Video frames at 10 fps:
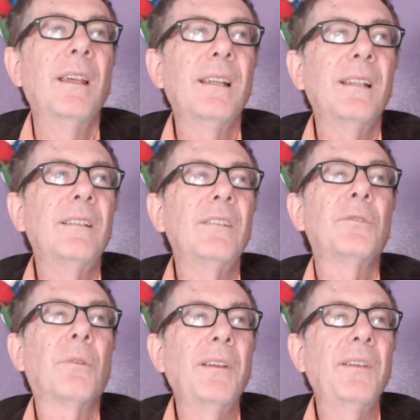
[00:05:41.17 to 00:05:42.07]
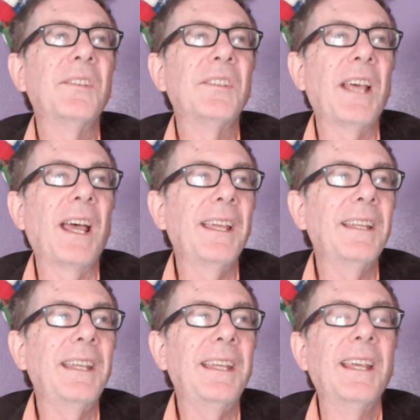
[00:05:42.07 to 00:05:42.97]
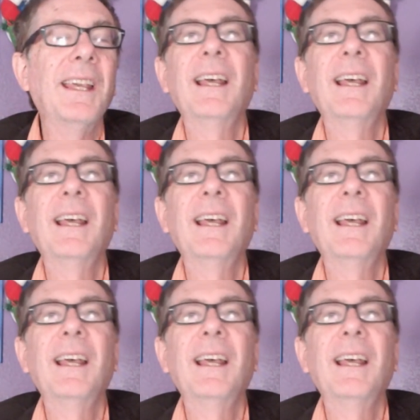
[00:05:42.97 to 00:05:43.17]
It destroys society.